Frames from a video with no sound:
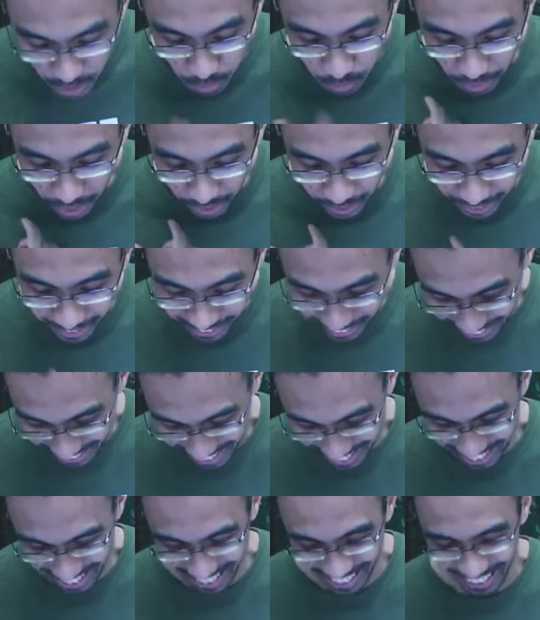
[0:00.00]
smell it,
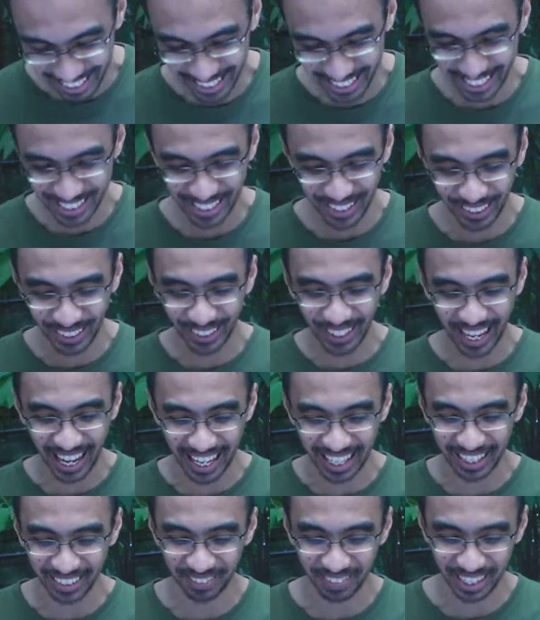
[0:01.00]
just to look
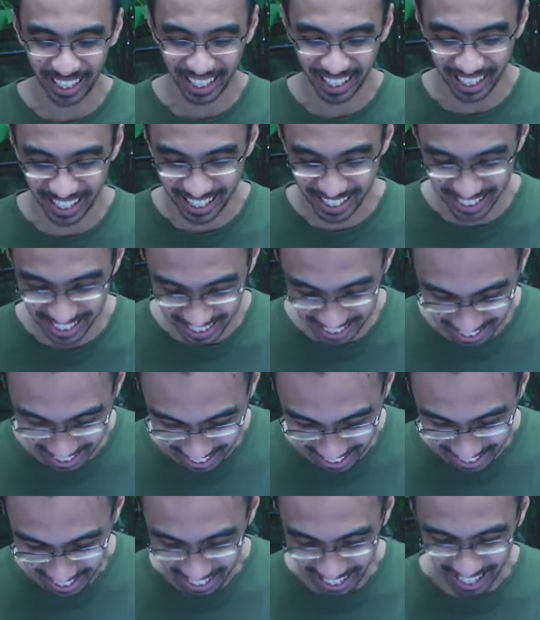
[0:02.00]
at it because
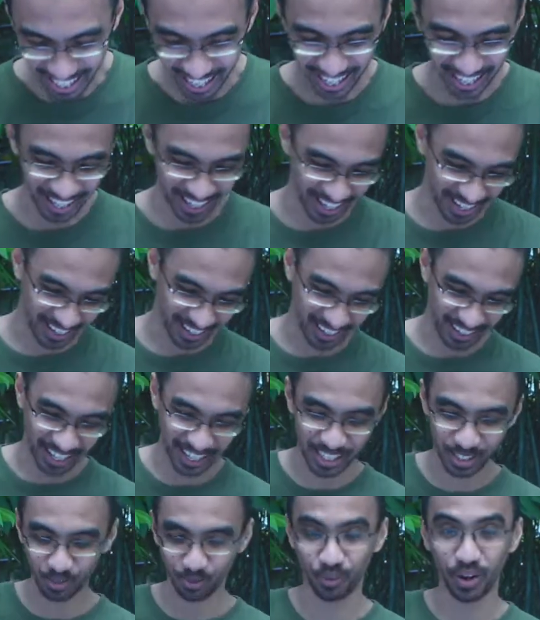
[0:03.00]

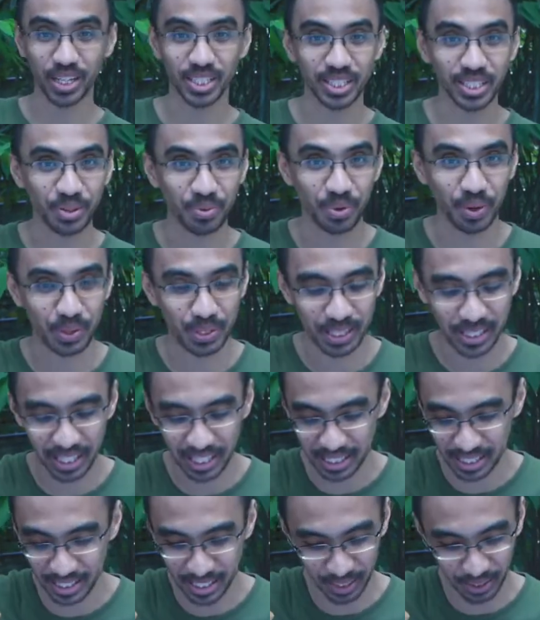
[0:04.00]
it's freshly
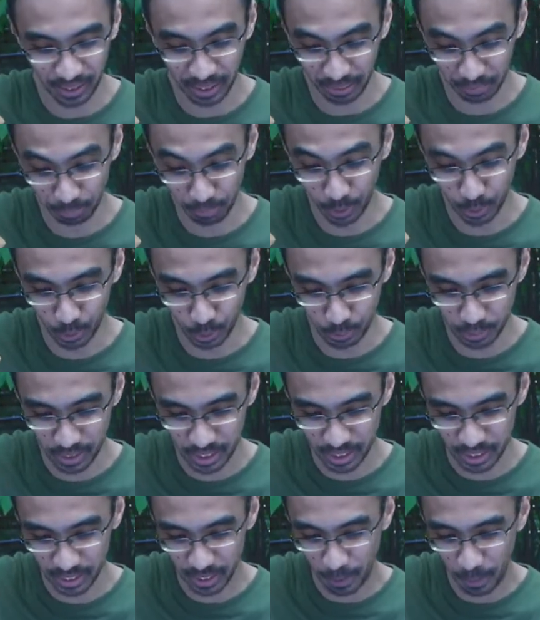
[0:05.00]
roasted, so it
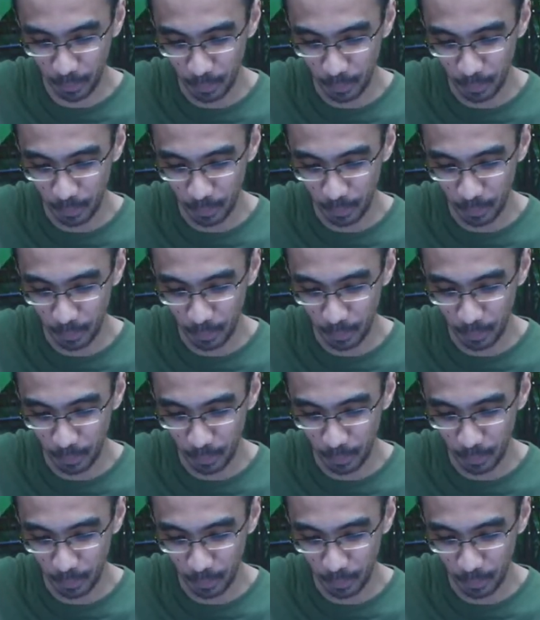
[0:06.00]
blooms.